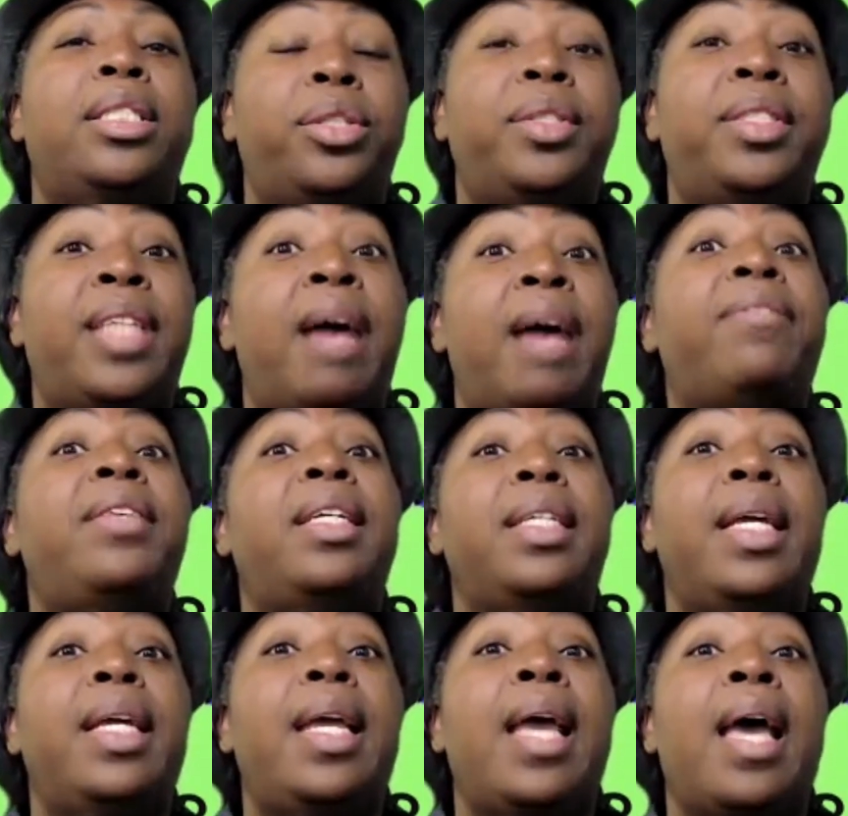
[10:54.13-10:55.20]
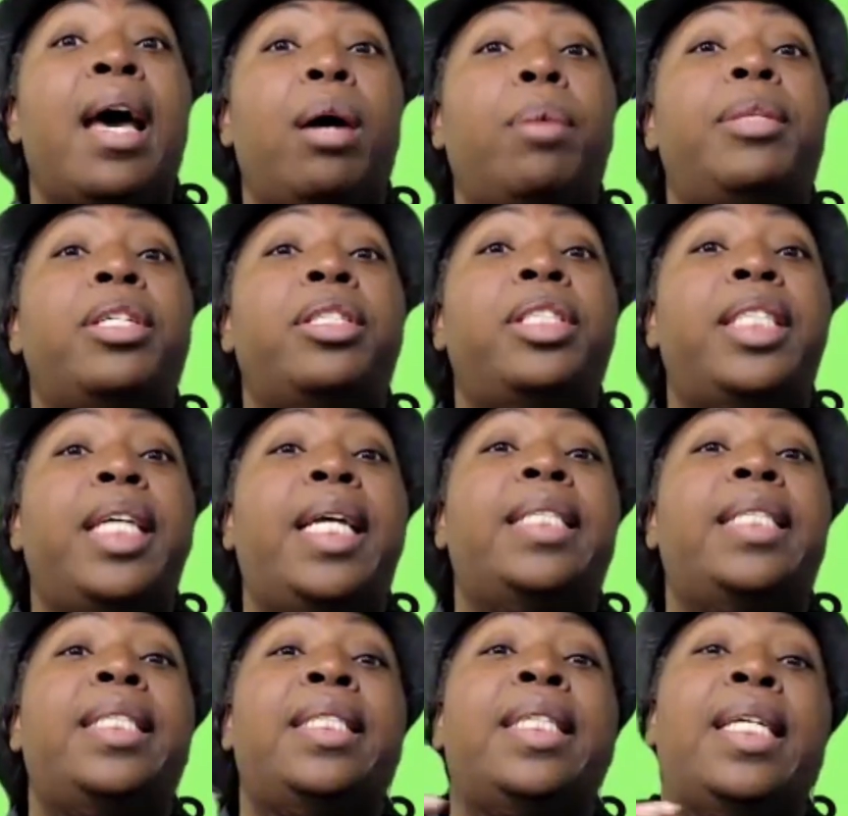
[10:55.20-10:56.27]
to definitely help their
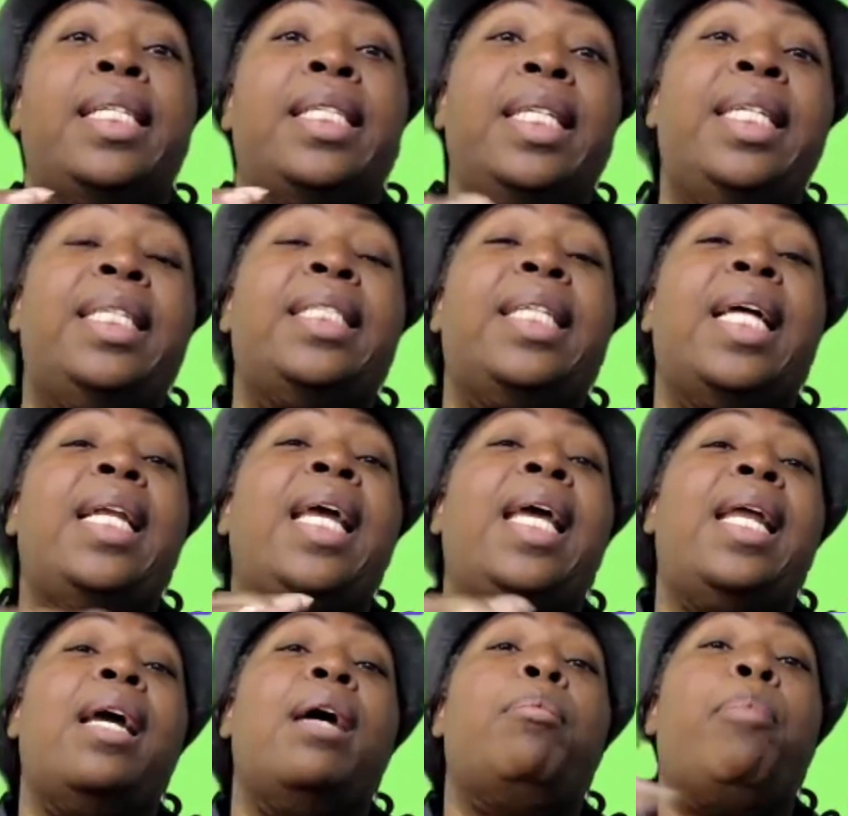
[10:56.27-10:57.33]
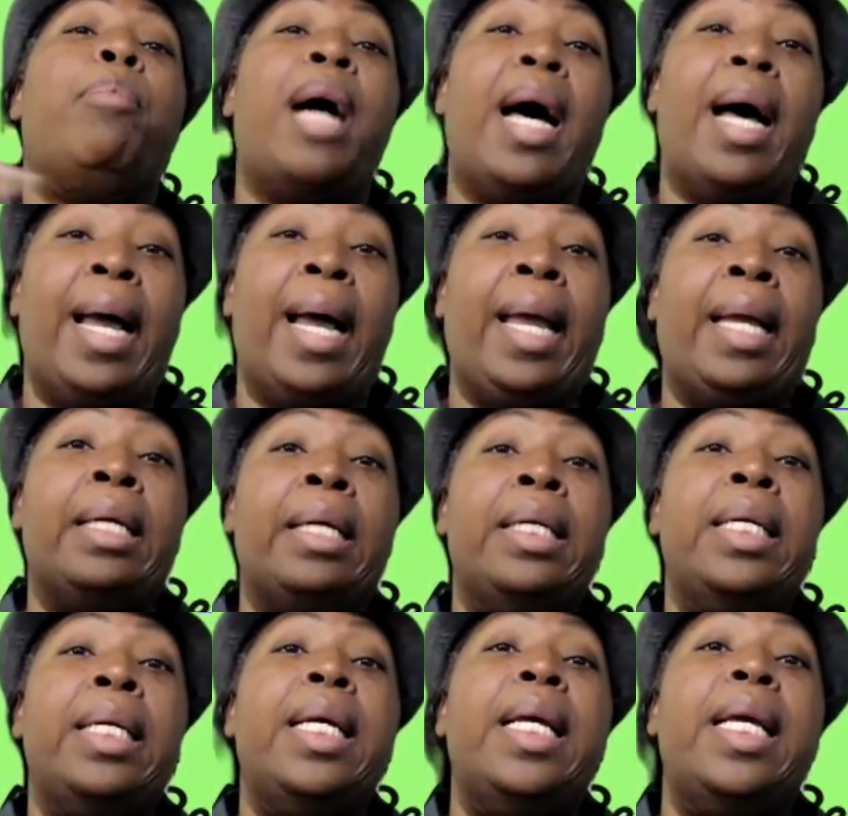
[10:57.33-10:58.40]
chances, at least at getting a bye
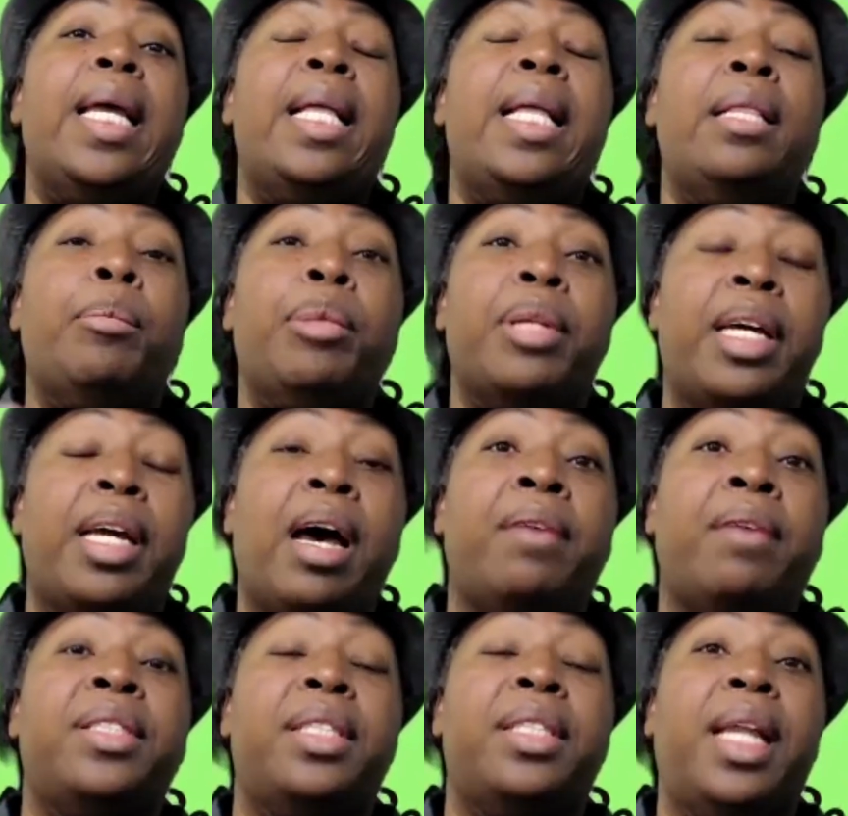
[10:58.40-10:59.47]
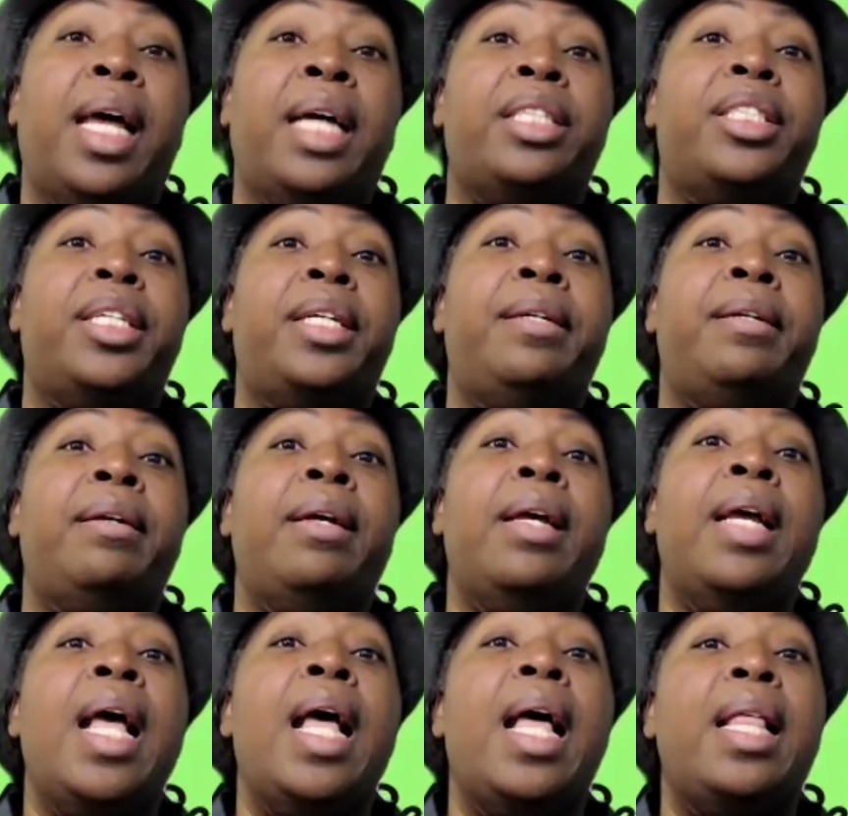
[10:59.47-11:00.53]
in the playoff selection,
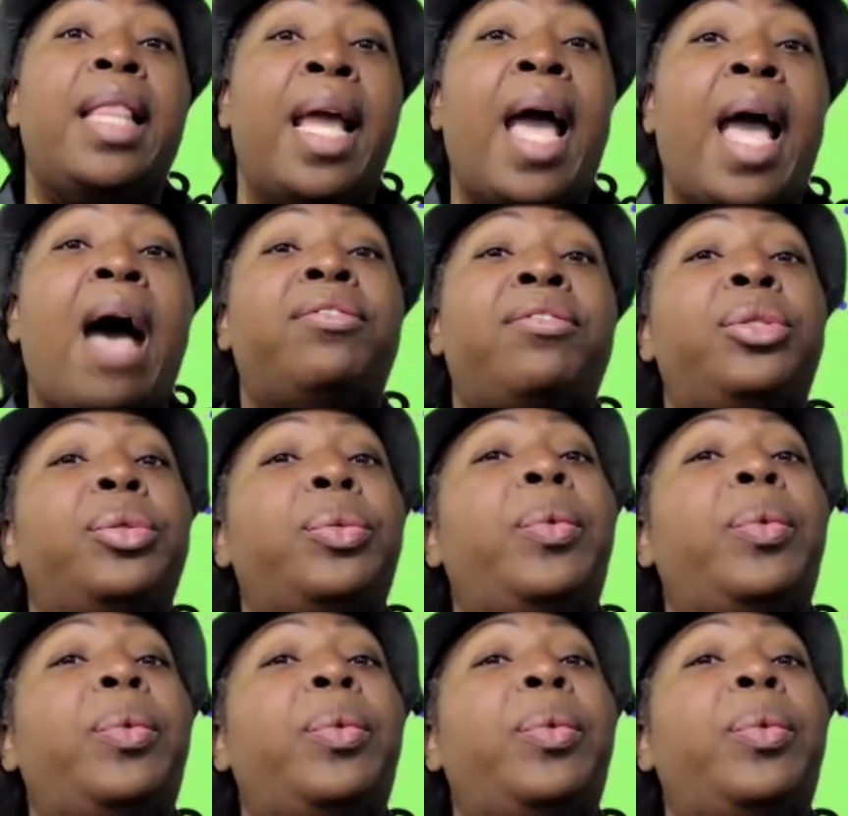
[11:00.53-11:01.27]
they have